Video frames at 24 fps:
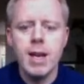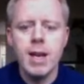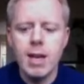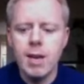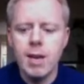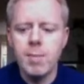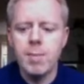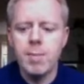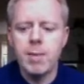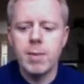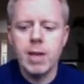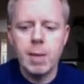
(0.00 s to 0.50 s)

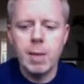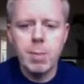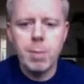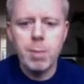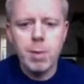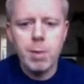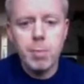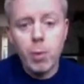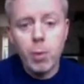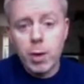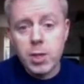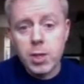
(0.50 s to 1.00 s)
A
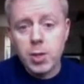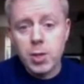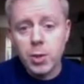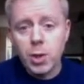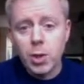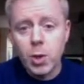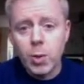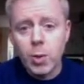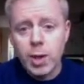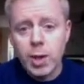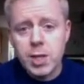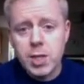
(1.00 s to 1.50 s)
couple of points on
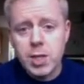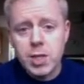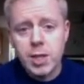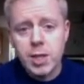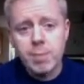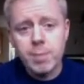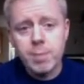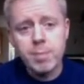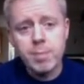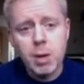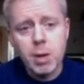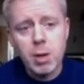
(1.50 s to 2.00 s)
the
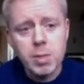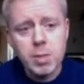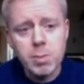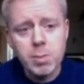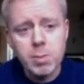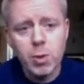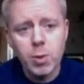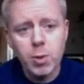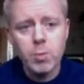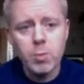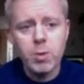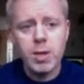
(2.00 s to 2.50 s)
question. Most
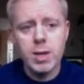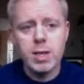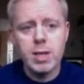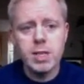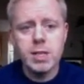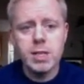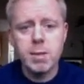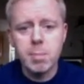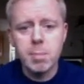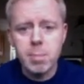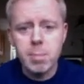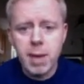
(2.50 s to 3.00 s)
important
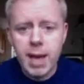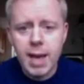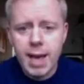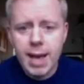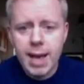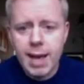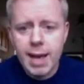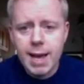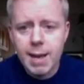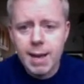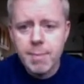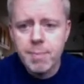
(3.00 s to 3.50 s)
word is
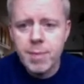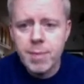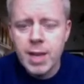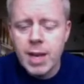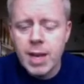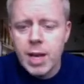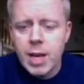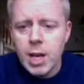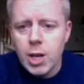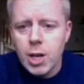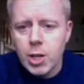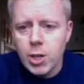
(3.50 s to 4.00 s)
compare.
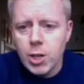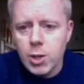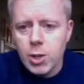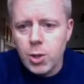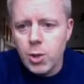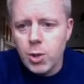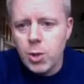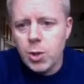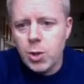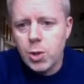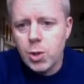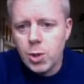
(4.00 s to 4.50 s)

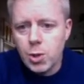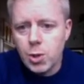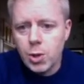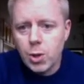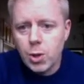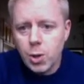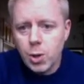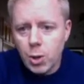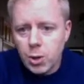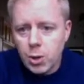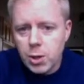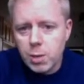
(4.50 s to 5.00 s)
You
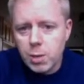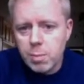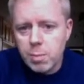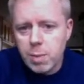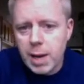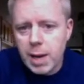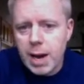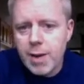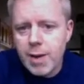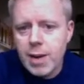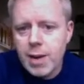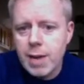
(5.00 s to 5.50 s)
could
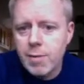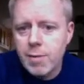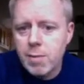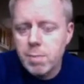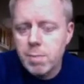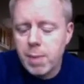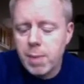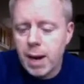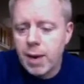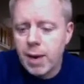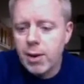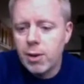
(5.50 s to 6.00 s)
compare in
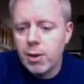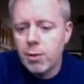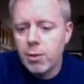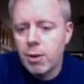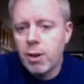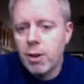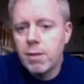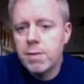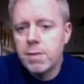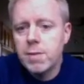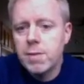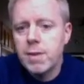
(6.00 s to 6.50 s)
every
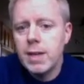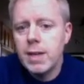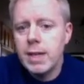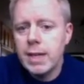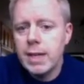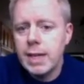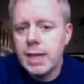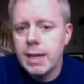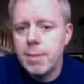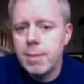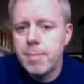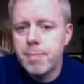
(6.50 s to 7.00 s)
paragraph.
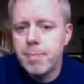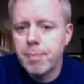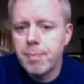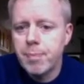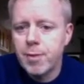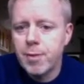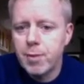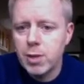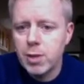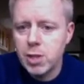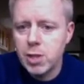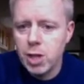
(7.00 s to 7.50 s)

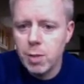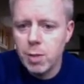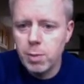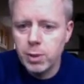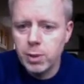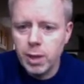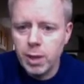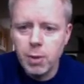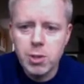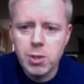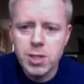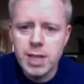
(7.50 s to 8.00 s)
For
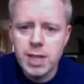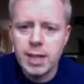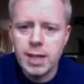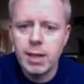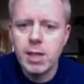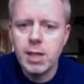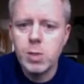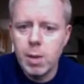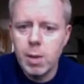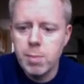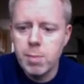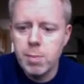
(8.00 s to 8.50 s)
example, don't just
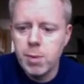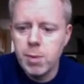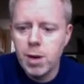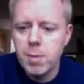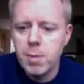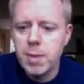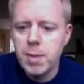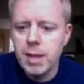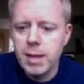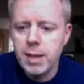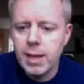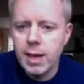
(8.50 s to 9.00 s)
analyse one
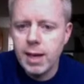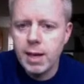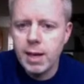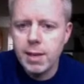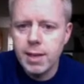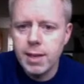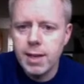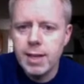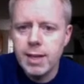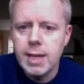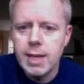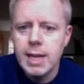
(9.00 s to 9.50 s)
poem then the
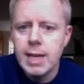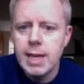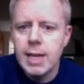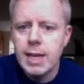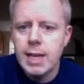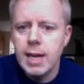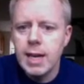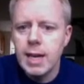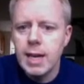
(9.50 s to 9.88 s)
other.